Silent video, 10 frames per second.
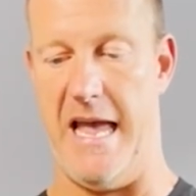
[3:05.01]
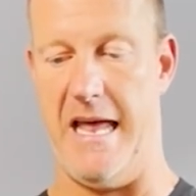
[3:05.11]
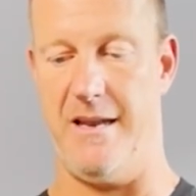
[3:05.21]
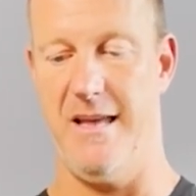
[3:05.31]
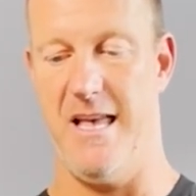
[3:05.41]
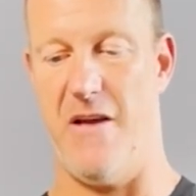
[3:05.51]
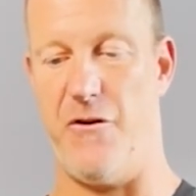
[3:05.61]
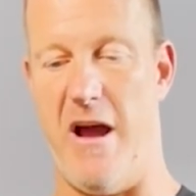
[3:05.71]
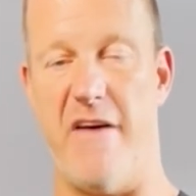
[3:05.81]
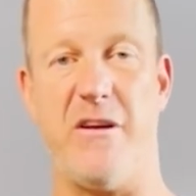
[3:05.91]
And if
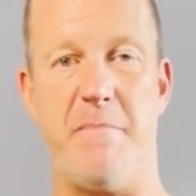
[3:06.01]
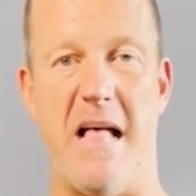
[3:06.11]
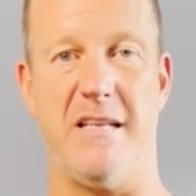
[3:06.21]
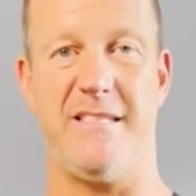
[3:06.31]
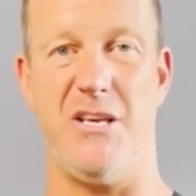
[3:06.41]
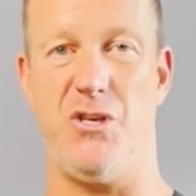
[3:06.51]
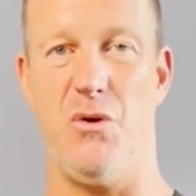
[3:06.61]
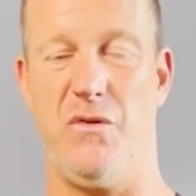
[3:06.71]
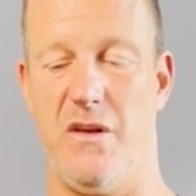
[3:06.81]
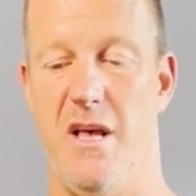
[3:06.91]
you're having balance
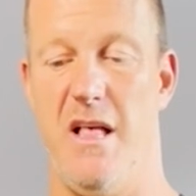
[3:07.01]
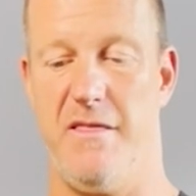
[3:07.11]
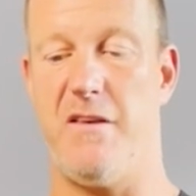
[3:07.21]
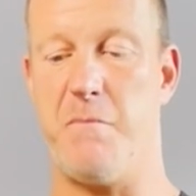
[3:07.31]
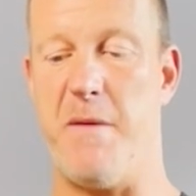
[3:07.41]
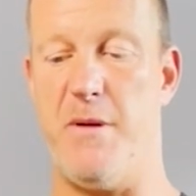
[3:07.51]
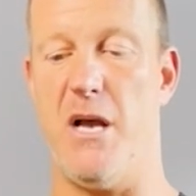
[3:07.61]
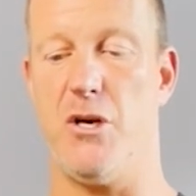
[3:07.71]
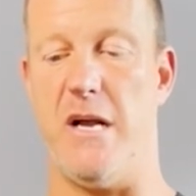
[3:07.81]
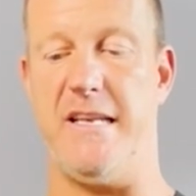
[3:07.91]
issues, this might be
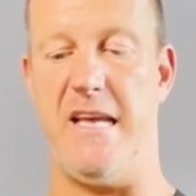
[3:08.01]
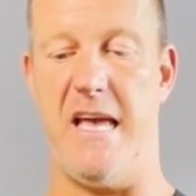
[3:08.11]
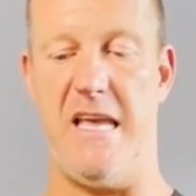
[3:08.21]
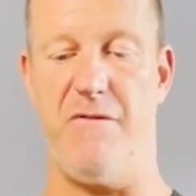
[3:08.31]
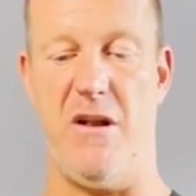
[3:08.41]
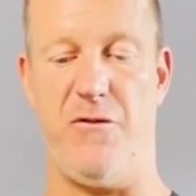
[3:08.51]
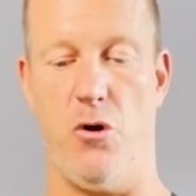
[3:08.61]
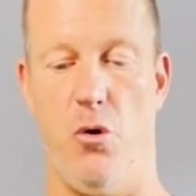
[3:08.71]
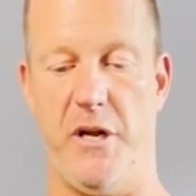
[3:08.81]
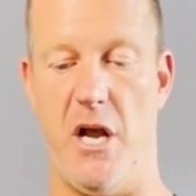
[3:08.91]
a good idea, even if you're
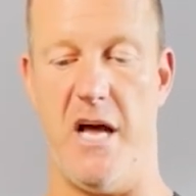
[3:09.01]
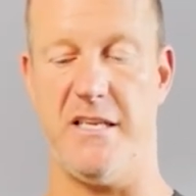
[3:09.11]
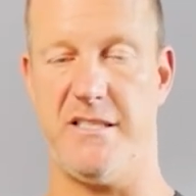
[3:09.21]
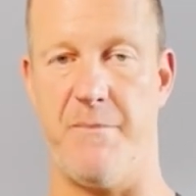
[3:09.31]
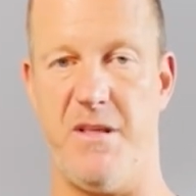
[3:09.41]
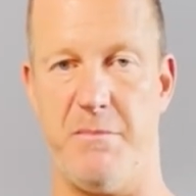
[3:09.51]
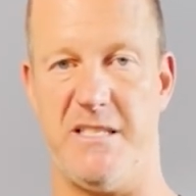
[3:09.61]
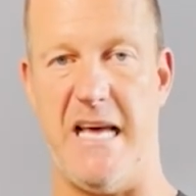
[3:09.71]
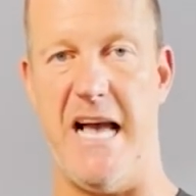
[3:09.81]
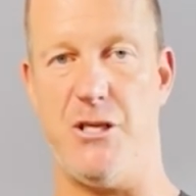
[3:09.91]
holding on to something
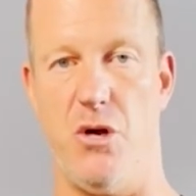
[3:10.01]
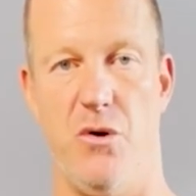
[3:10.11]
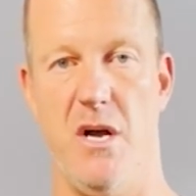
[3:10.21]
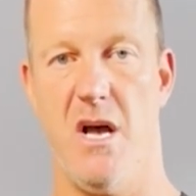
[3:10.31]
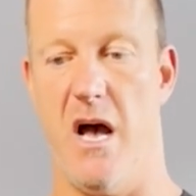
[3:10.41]
beside you,